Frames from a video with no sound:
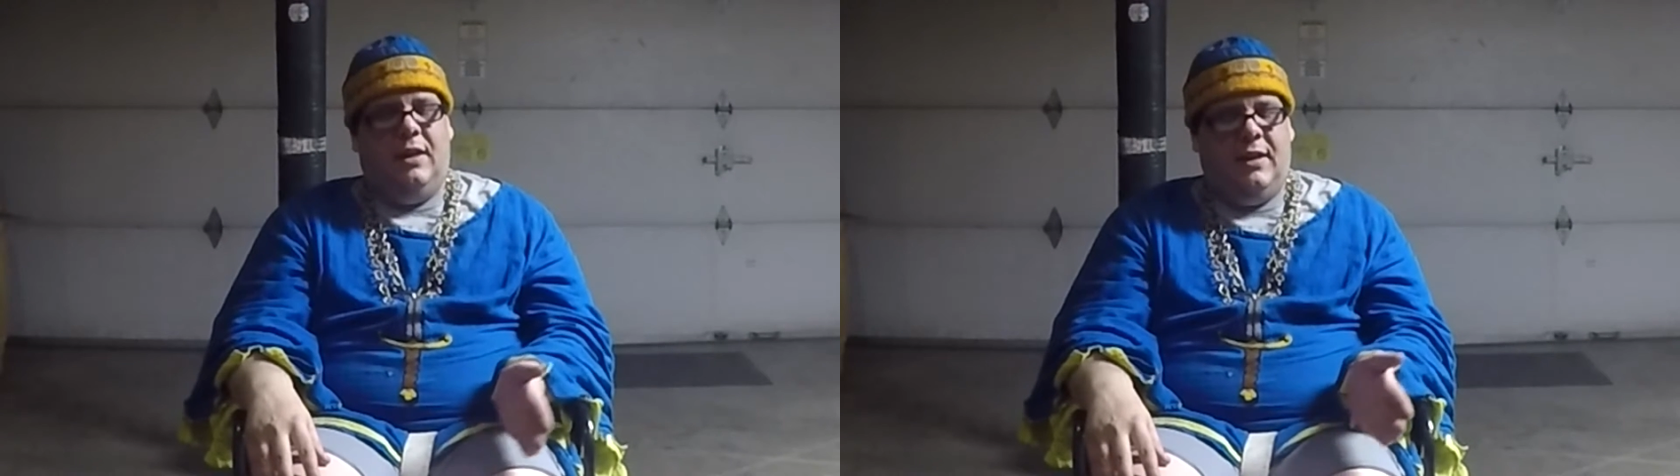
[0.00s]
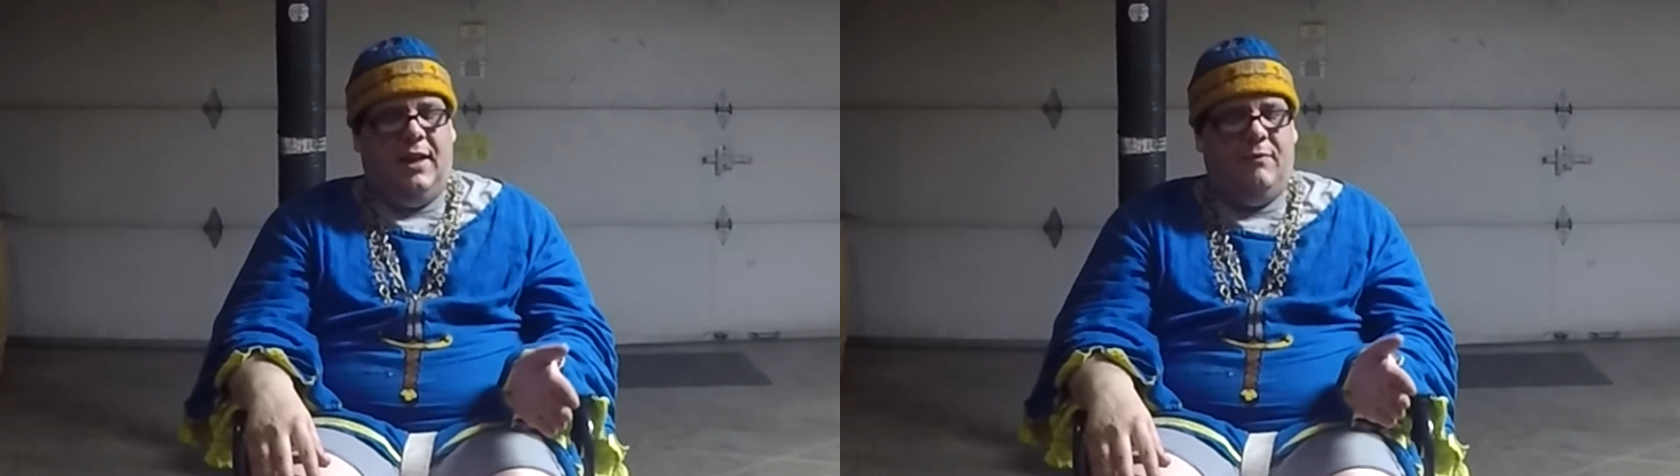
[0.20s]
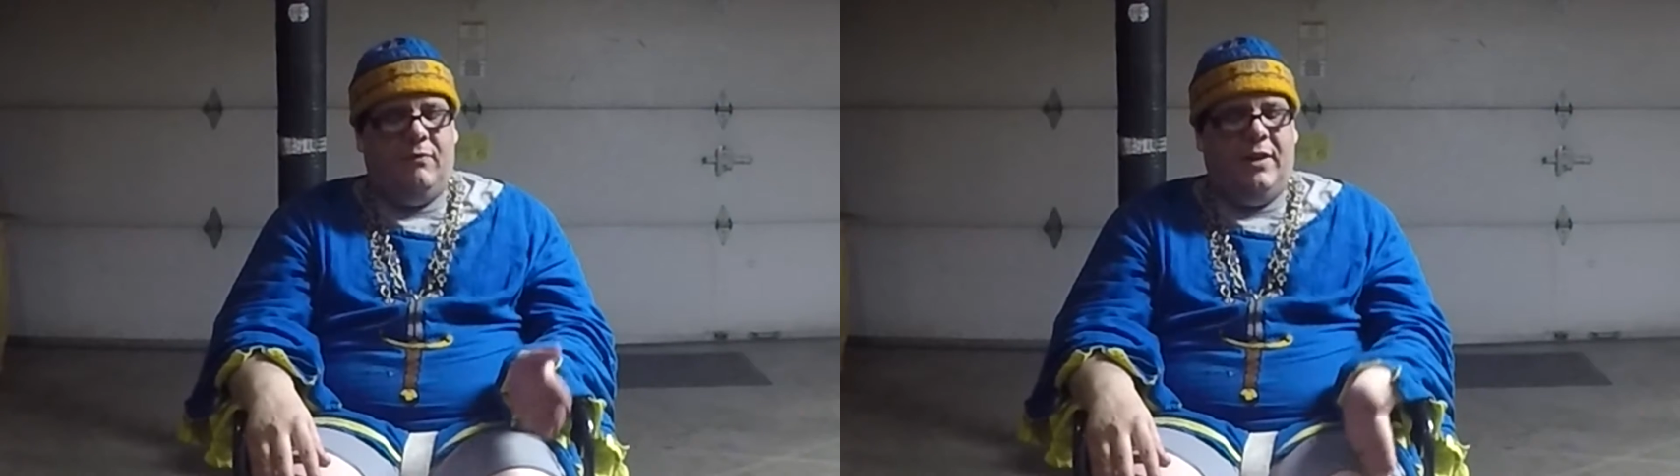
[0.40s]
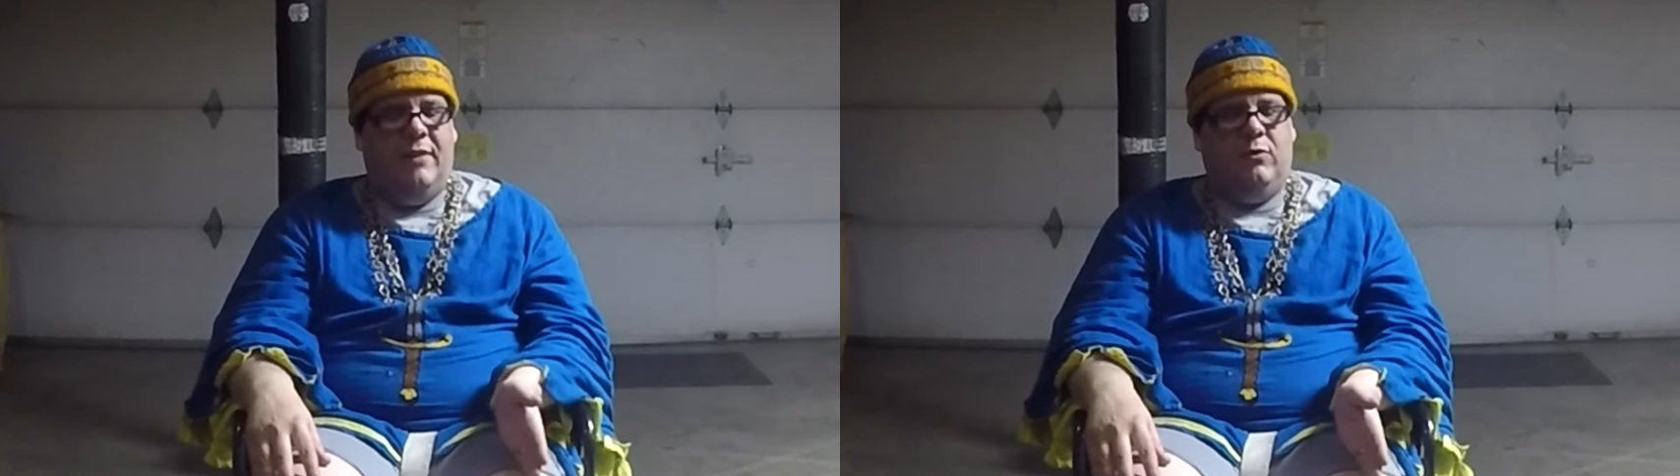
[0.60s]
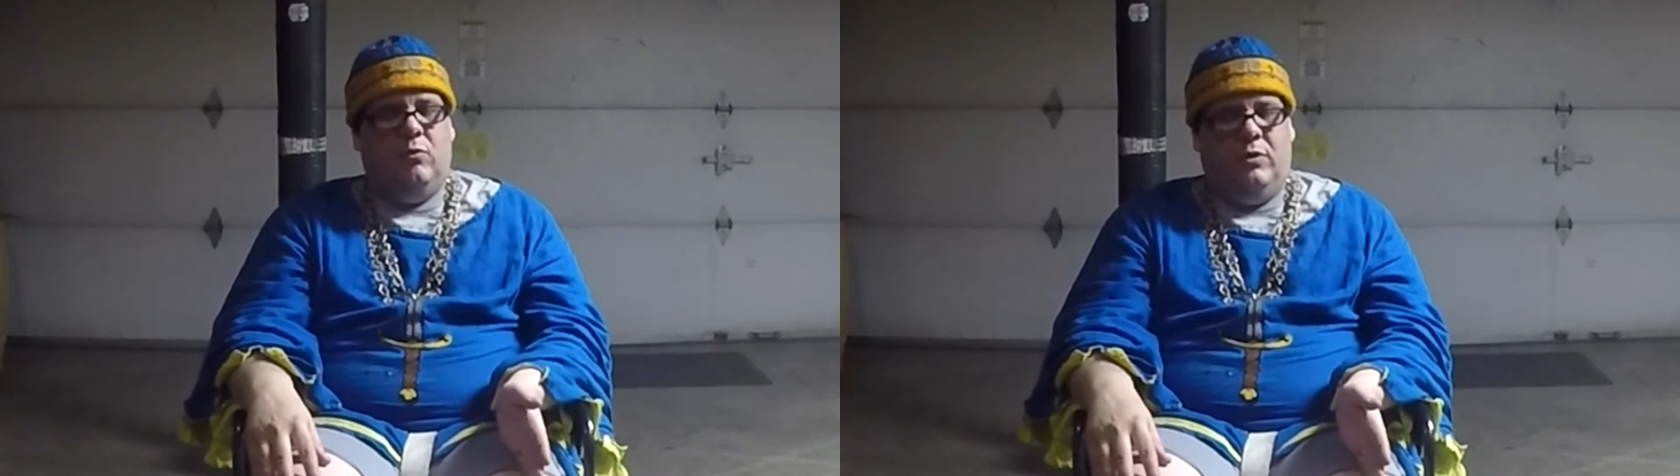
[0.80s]
and I've
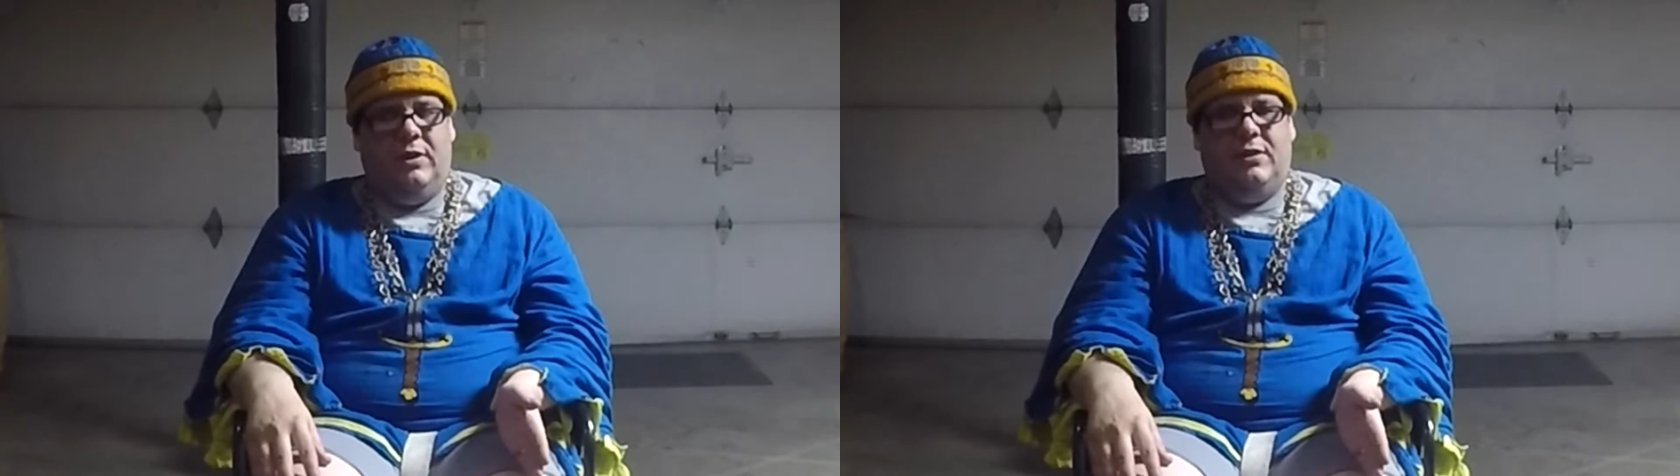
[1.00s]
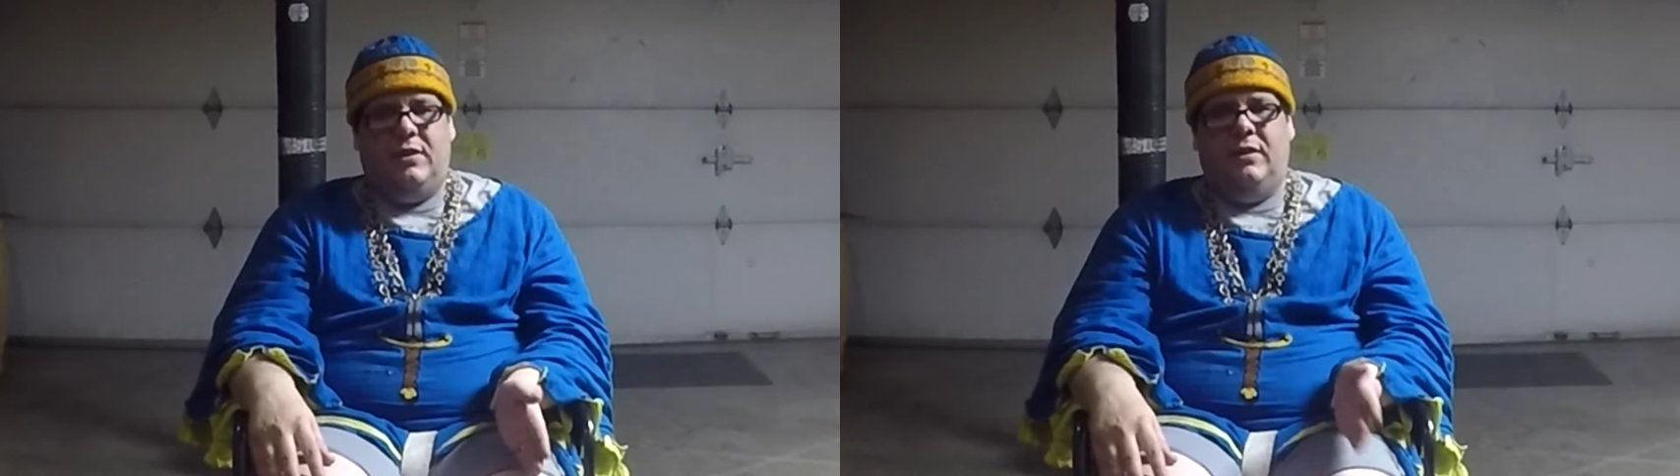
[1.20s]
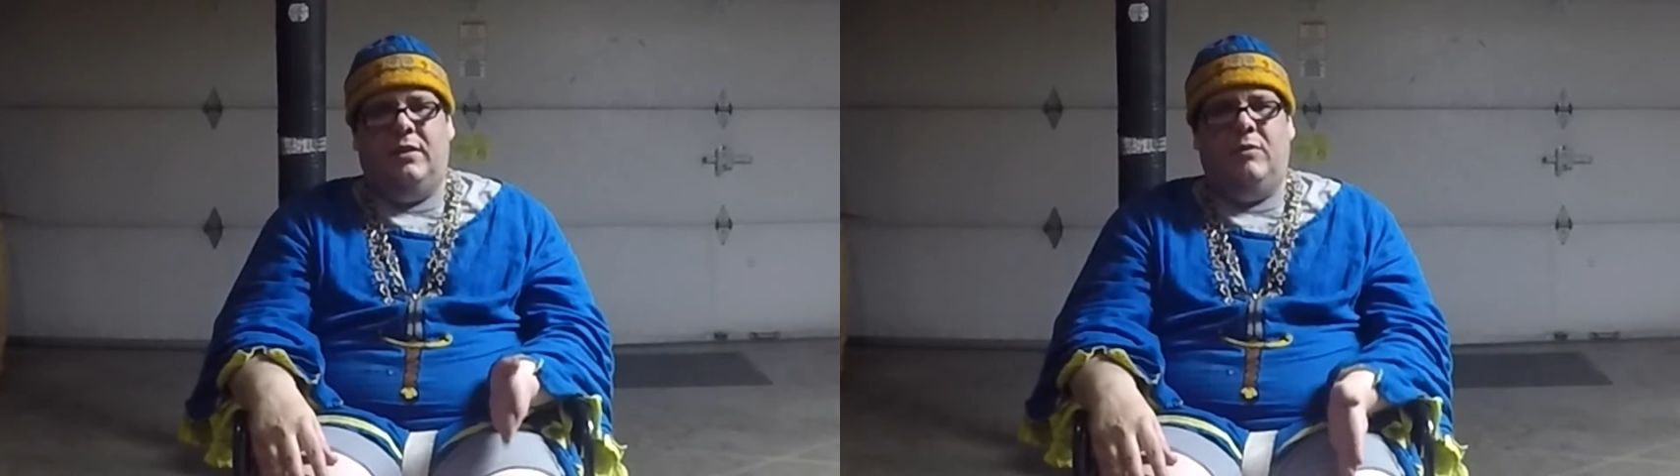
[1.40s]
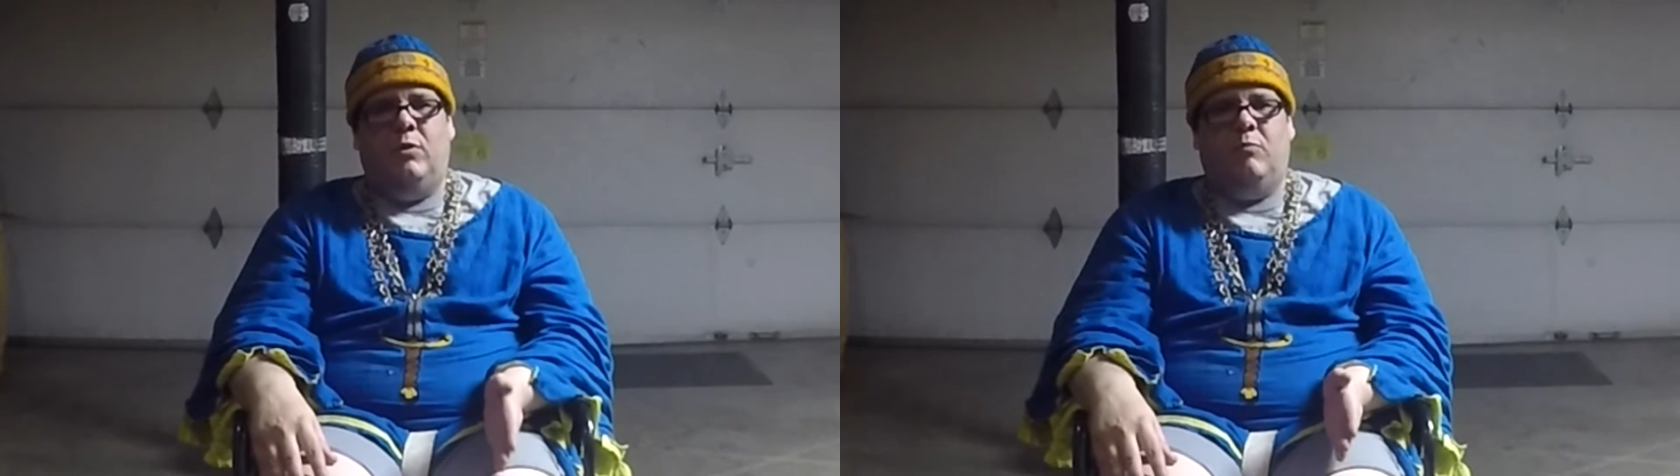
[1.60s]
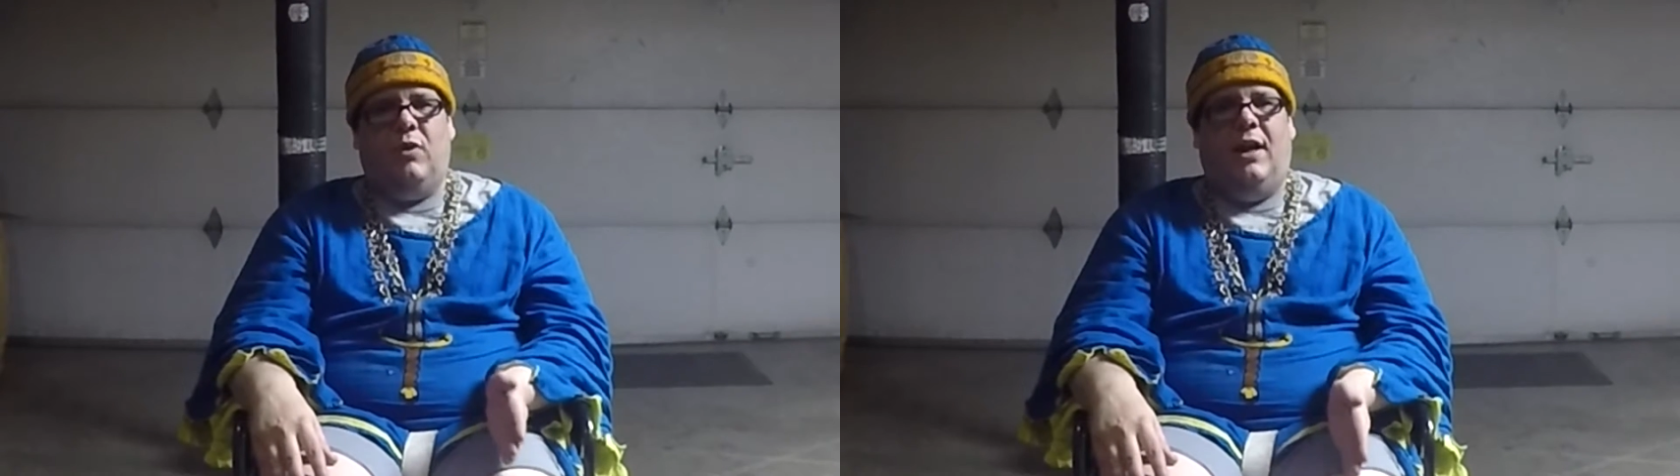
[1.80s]
never really seen
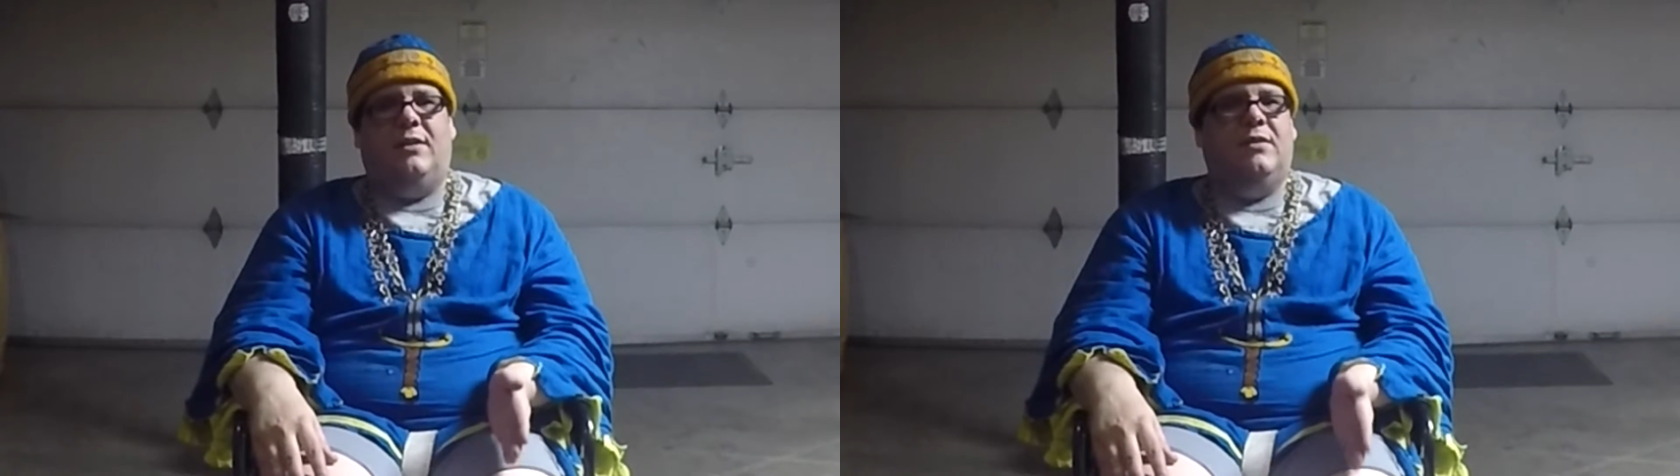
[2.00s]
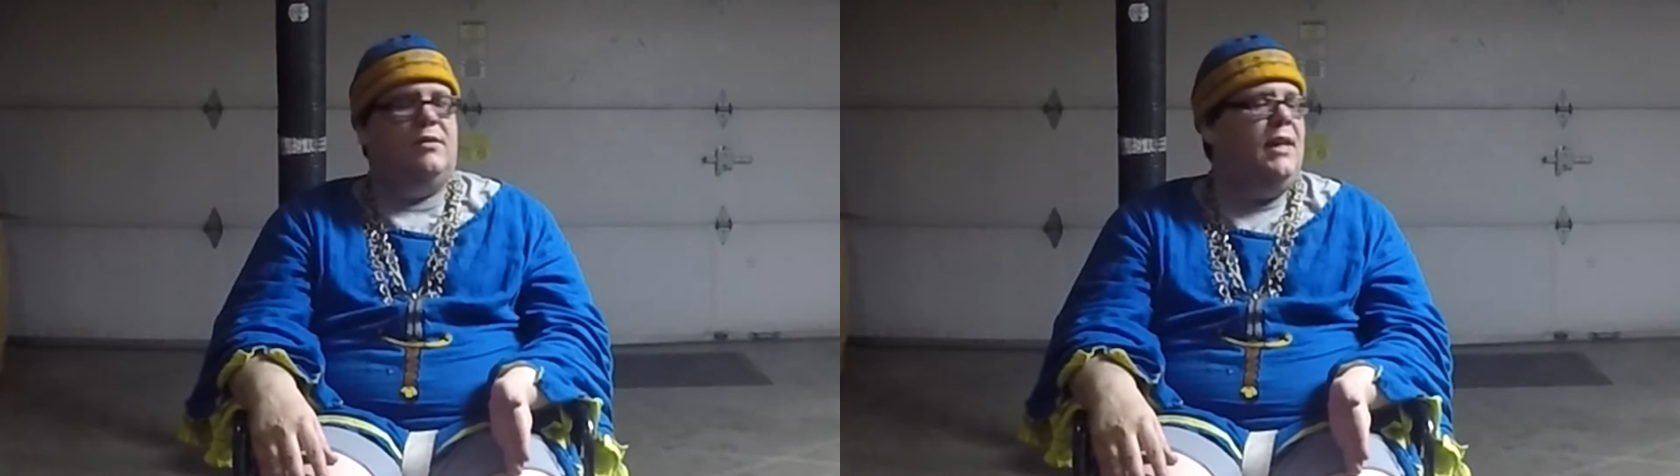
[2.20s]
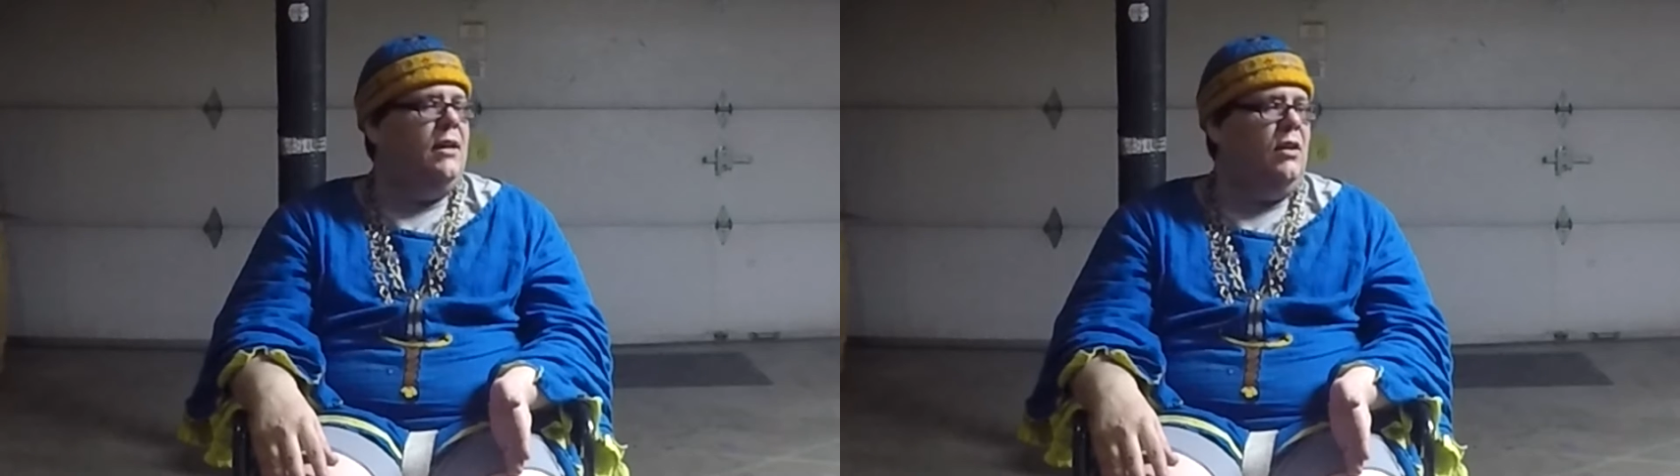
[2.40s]
anyone practice that